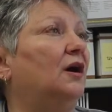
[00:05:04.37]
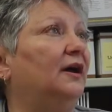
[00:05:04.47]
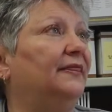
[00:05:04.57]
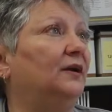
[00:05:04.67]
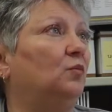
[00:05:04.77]

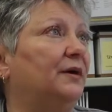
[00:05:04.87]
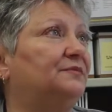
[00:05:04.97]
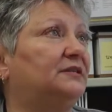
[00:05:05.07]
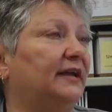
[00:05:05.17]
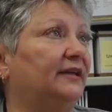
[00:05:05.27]
on their
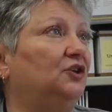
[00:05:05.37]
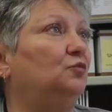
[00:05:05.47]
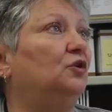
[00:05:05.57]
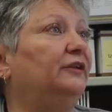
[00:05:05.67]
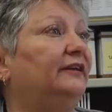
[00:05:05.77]
website.
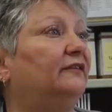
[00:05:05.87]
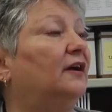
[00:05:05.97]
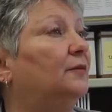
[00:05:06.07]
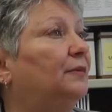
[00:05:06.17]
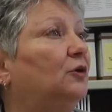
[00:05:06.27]
You will need to
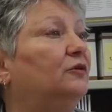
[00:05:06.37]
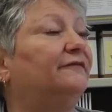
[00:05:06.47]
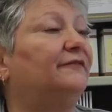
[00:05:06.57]
upload a